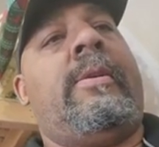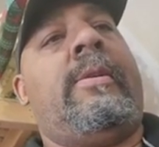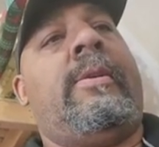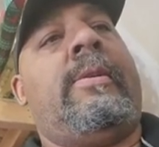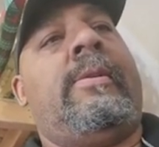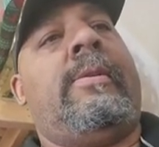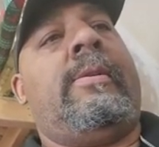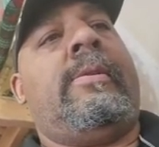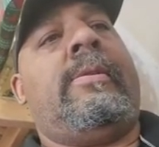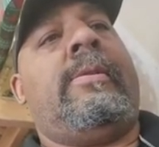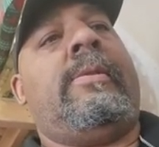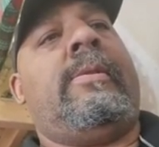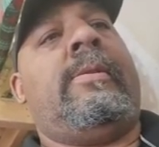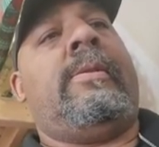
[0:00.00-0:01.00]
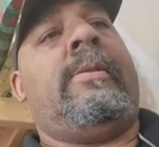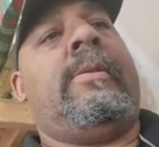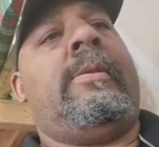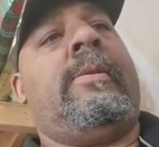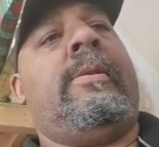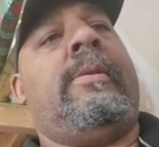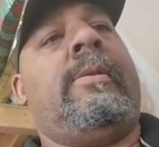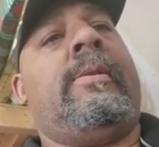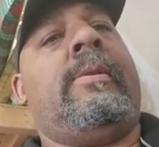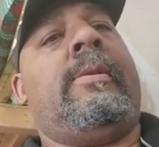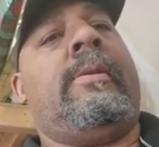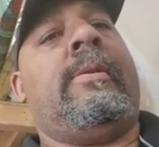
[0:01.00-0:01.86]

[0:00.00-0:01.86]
(silence)